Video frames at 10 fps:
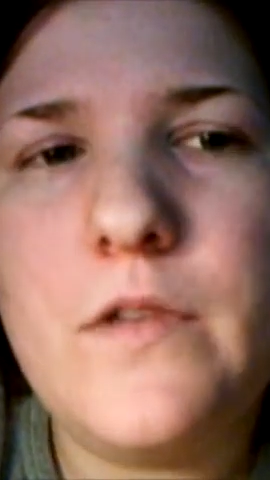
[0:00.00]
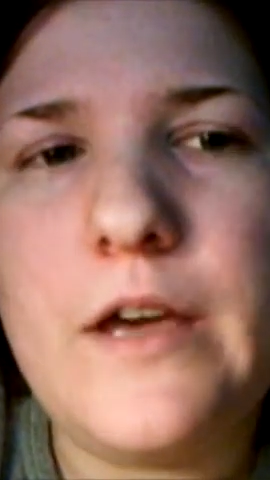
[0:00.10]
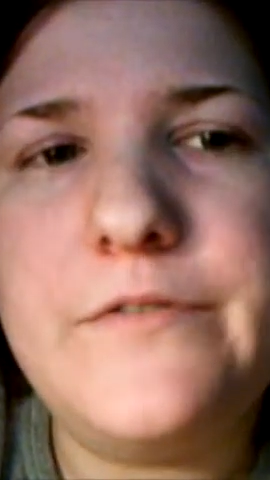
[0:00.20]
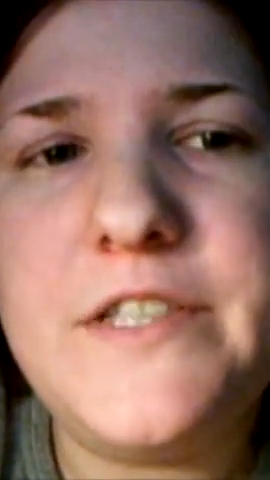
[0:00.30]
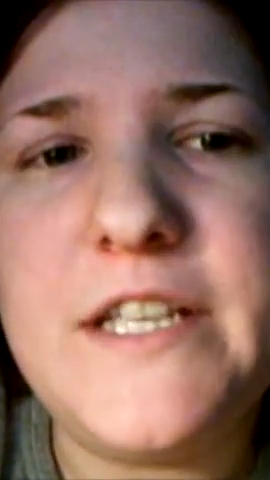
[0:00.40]

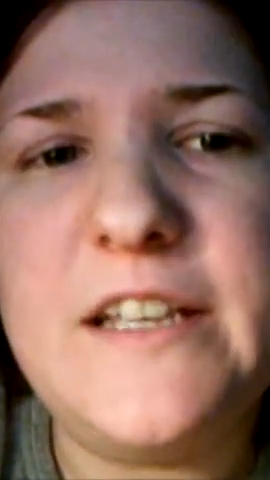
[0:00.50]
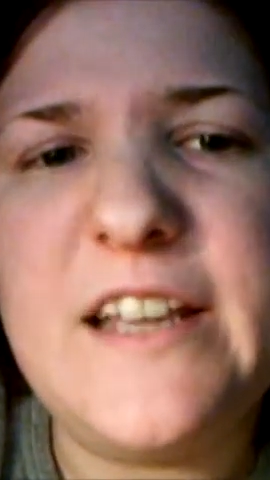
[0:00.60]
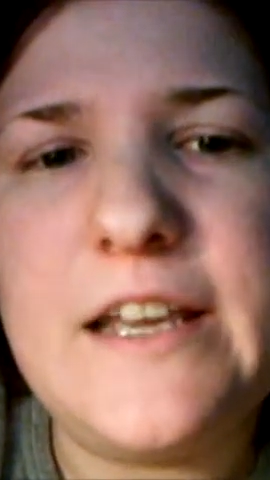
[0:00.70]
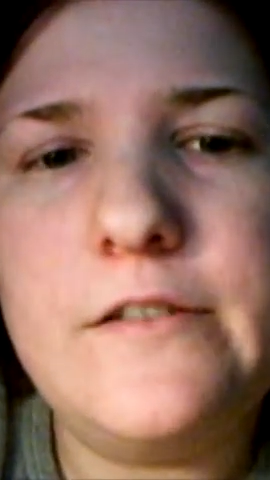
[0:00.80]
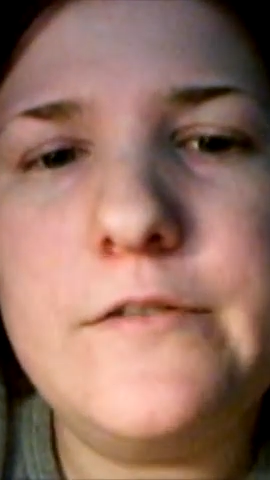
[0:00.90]
I've seen
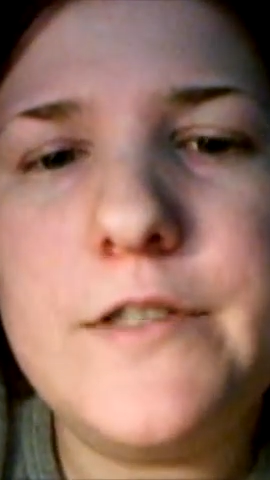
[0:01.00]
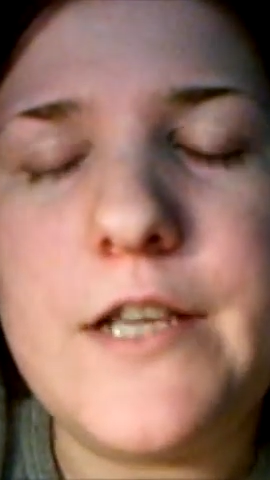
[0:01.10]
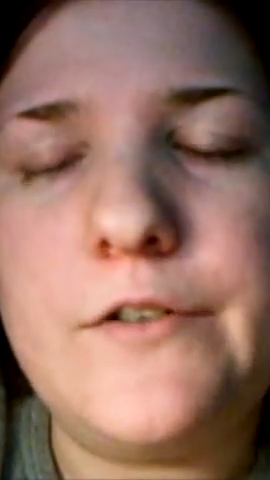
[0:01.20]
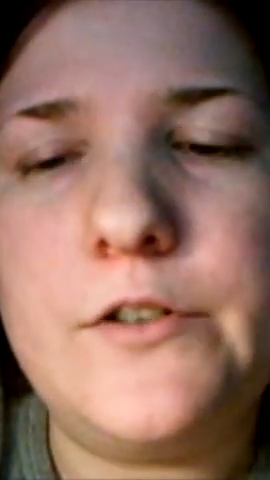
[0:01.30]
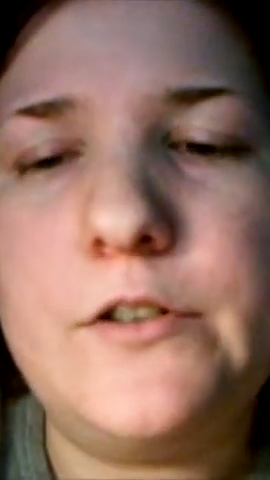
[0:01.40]
like
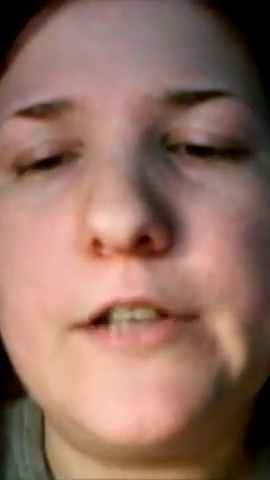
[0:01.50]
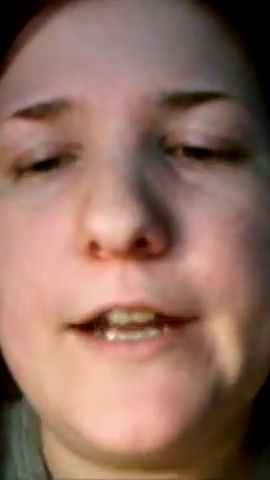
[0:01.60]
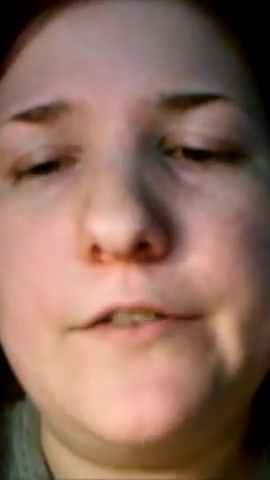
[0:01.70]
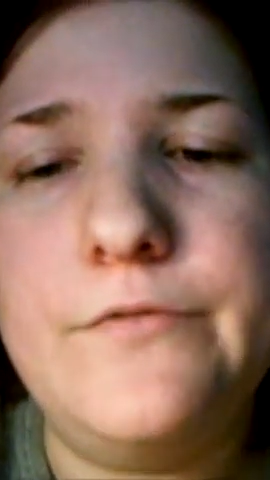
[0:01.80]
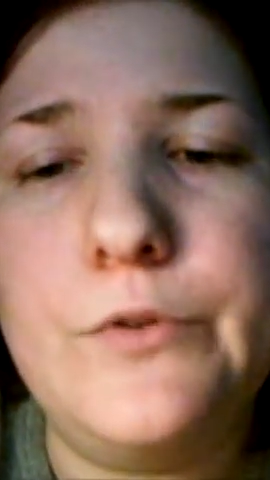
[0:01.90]
several
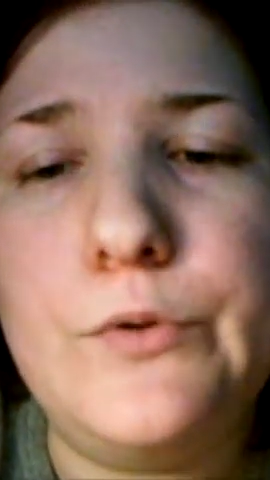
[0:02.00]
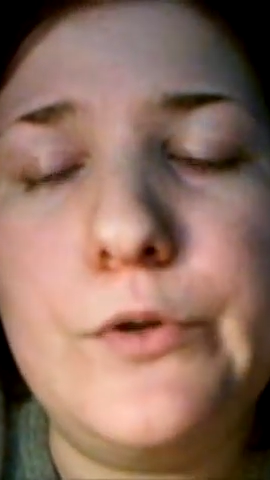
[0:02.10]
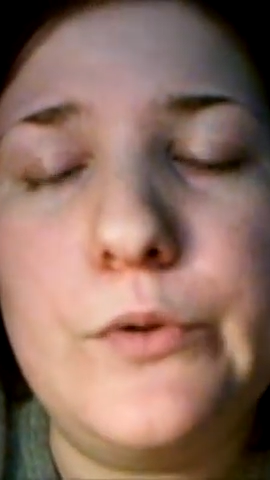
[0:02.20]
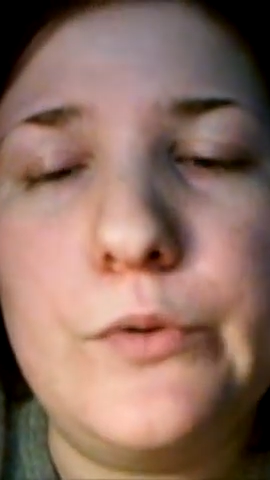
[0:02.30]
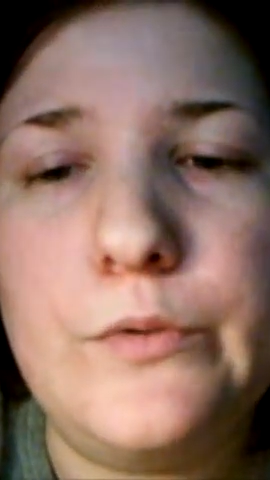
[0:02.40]
kind of
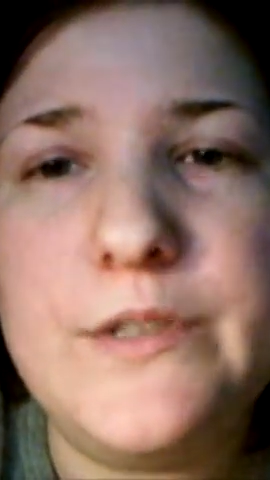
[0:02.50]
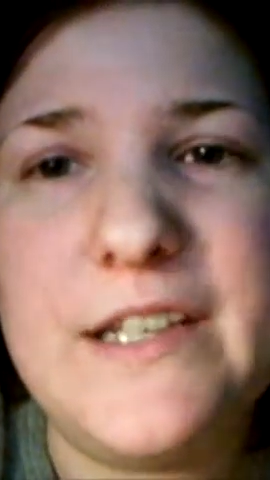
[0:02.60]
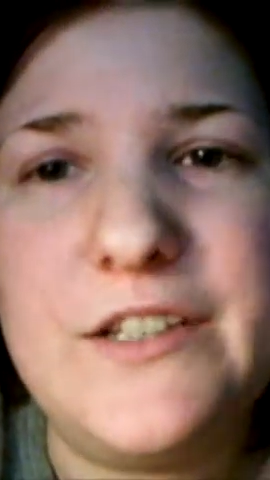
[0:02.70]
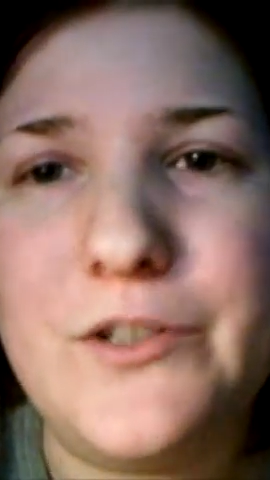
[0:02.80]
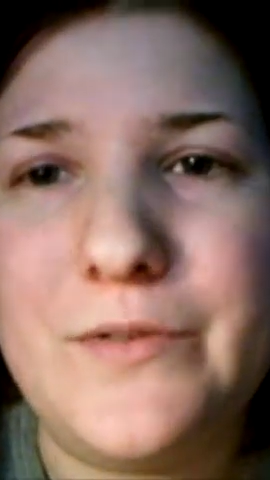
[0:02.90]
voodoo
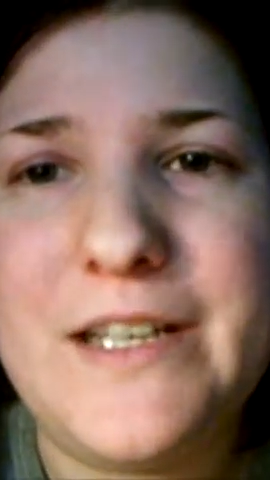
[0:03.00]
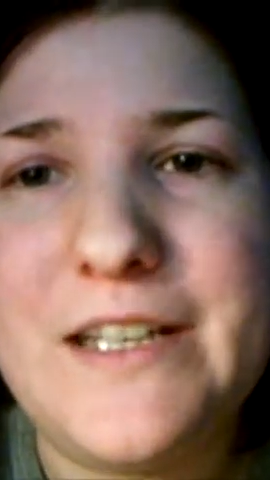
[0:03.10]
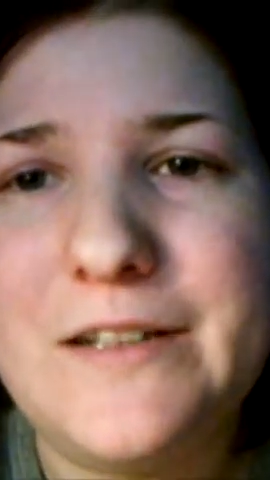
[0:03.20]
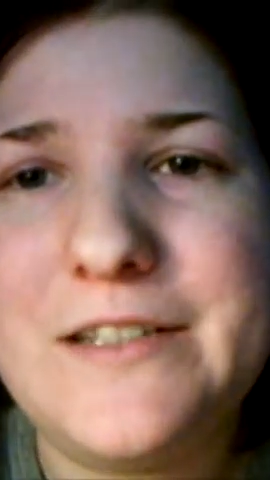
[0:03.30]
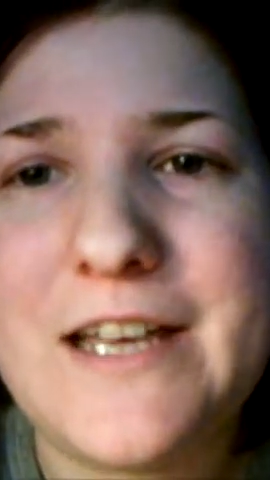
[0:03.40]

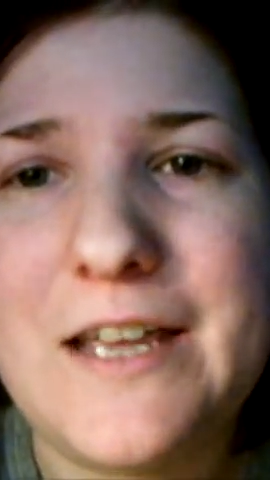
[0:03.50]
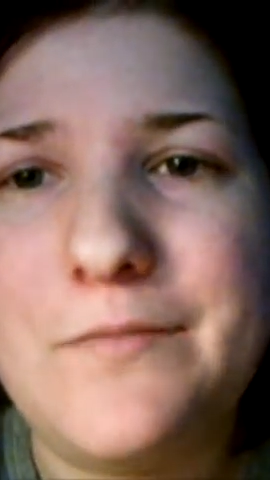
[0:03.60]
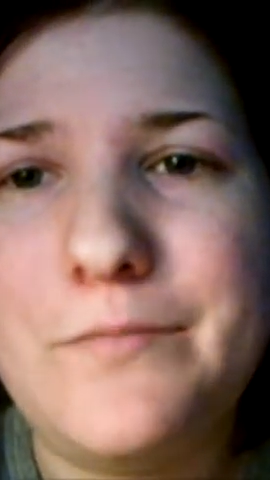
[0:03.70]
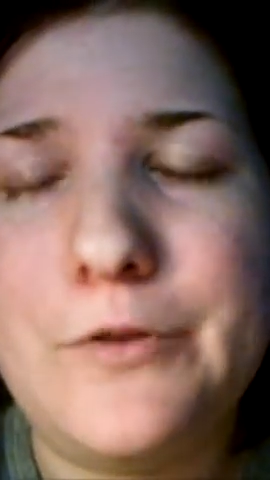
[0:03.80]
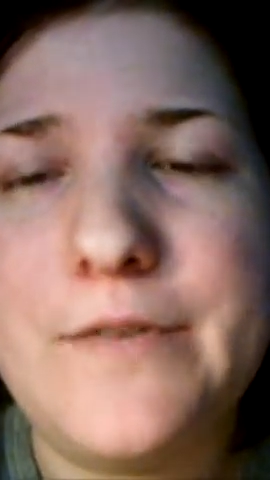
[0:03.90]
Santeria
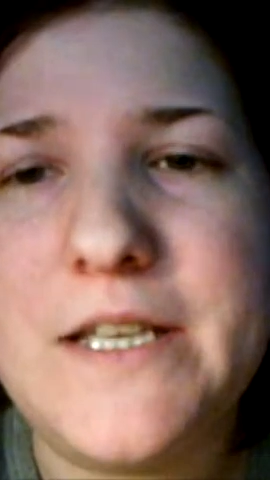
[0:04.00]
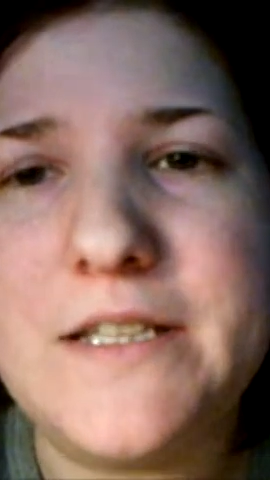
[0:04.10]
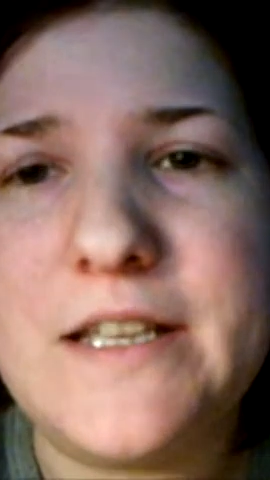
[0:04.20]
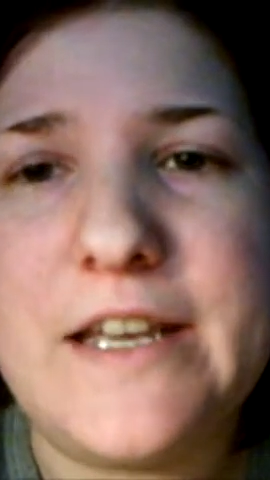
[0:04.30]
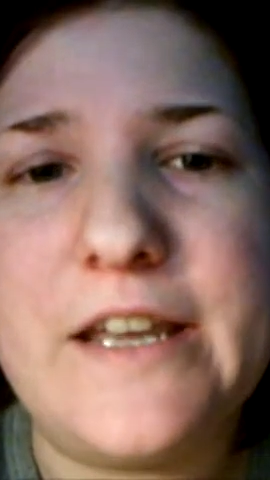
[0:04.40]
type
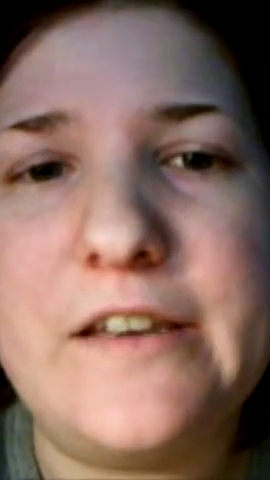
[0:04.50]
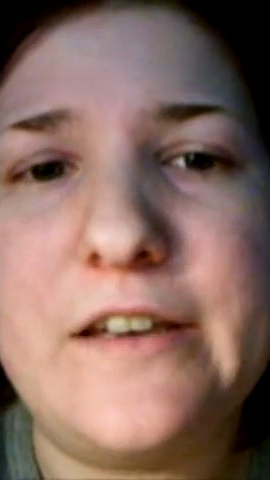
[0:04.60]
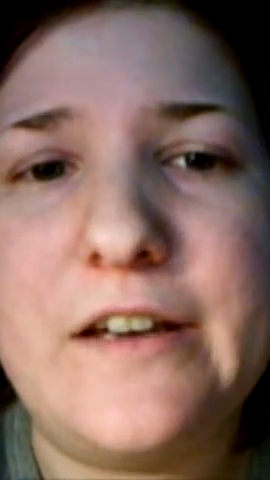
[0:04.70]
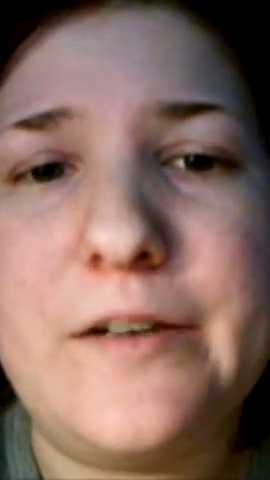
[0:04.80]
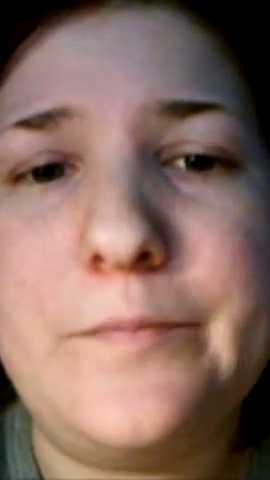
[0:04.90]
movies, like